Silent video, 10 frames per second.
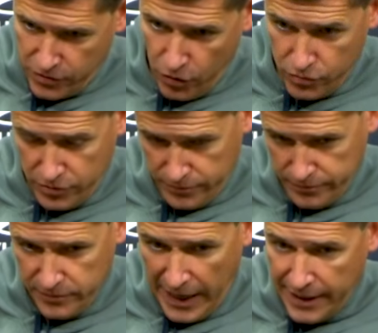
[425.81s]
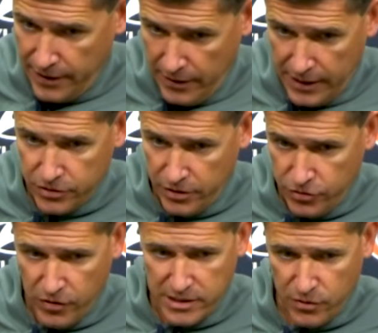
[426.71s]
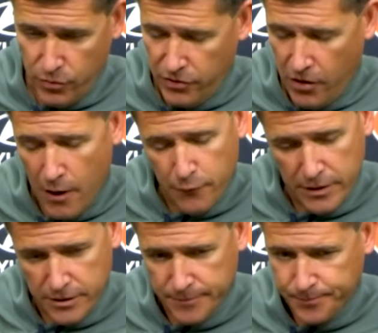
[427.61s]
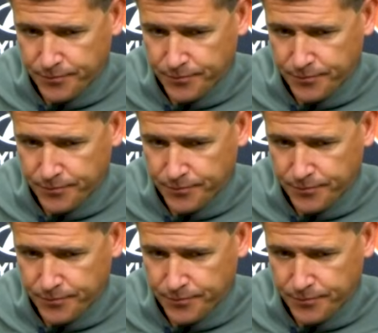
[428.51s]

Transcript: Coach Nagy actually addressed it with the offense.